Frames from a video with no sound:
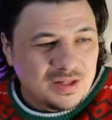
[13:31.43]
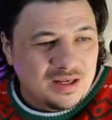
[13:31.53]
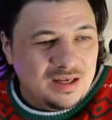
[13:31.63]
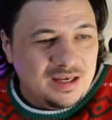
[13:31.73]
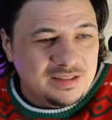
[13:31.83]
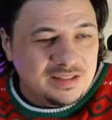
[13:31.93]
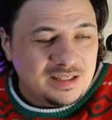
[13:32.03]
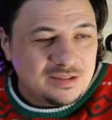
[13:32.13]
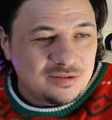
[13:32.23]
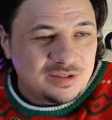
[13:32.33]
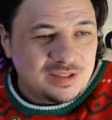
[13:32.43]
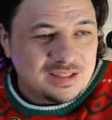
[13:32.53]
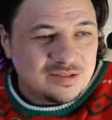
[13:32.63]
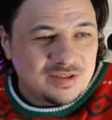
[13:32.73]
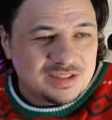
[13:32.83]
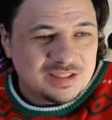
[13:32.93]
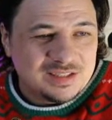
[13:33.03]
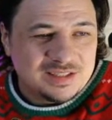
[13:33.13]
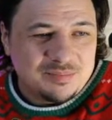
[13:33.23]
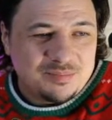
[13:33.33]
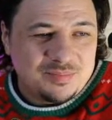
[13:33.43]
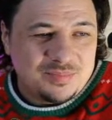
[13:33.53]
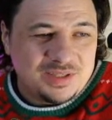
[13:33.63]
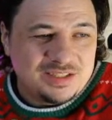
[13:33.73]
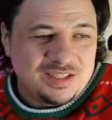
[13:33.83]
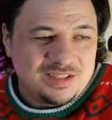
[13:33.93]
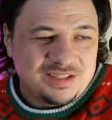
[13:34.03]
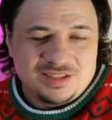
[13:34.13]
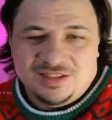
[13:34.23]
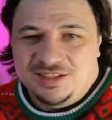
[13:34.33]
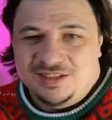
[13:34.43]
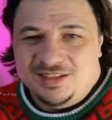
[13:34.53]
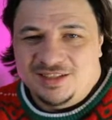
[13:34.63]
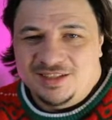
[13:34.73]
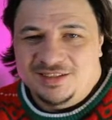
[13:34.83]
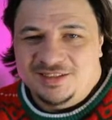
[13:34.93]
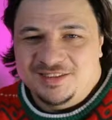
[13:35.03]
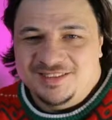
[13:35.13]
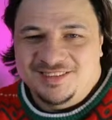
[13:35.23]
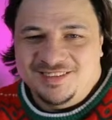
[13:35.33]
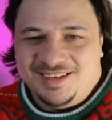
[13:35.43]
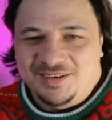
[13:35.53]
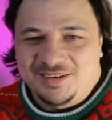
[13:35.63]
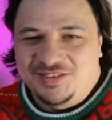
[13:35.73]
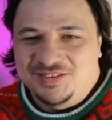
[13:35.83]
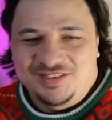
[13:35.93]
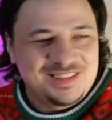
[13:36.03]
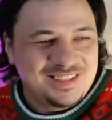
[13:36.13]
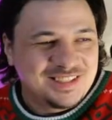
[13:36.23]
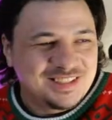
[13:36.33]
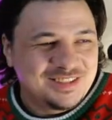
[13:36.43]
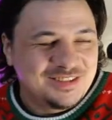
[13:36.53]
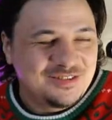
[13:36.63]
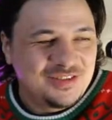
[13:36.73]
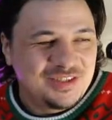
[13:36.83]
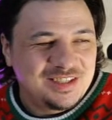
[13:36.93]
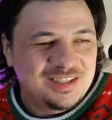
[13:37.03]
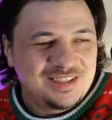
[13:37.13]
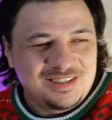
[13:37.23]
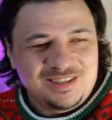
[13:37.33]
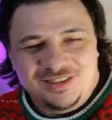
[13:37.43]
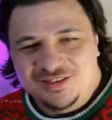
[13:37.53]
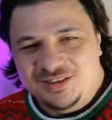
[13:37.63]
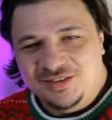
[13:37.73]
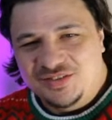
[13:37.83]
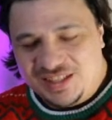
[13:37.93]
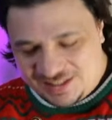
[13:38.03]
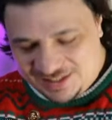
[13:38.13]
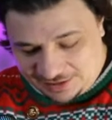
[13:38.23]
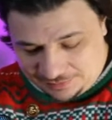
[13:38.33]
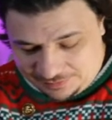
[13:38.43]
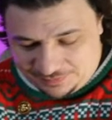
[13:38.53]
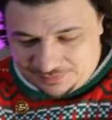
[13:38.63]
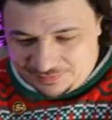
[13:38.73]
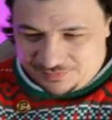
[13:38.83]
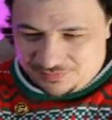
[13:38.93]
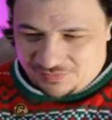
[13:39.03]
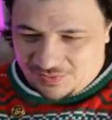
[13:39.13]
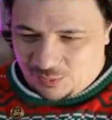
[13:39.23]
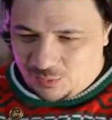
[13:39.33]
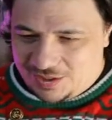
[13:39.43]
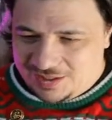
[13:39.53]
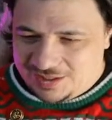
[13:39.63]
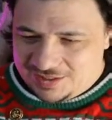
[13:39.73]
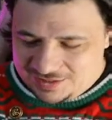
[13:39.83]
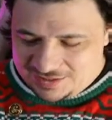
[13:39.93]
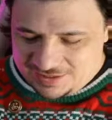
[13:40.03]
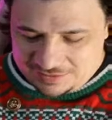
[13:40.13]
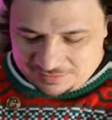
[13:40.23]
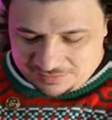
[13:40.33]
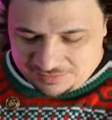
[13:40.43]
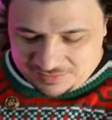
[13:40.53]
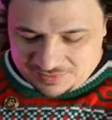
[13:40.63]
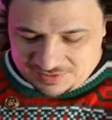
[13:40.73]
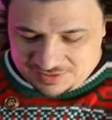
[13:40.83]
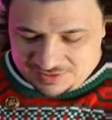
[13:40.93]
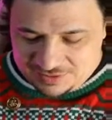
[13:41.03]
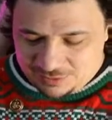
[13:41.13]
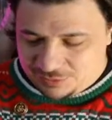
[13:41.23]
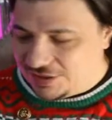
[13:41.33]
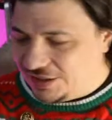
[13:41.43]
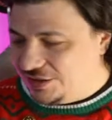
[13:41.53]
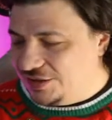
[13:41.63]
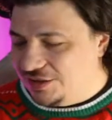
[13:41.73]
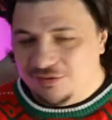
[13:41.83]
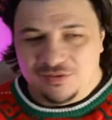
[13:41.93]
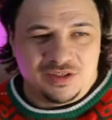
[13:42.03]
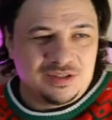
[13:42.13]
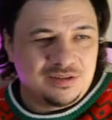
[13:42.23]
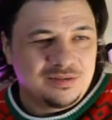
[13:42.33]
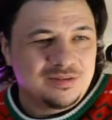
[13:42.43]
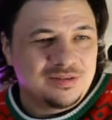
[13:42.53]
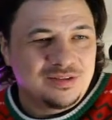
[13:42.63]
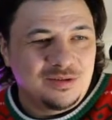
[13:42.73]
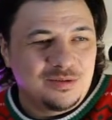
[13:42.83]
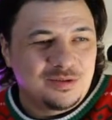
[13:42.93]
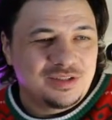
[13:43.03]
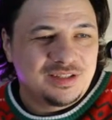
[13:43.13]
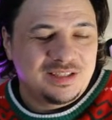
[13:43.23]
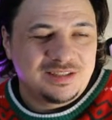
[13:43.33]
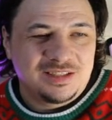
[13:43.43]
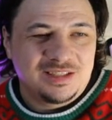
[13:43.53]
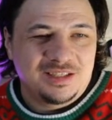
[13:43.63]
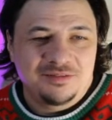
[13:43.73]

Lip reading: And yeah, today questions are pretty interesting, and I'm even thinking, do we really need to replace it with those engine we looked yesterday?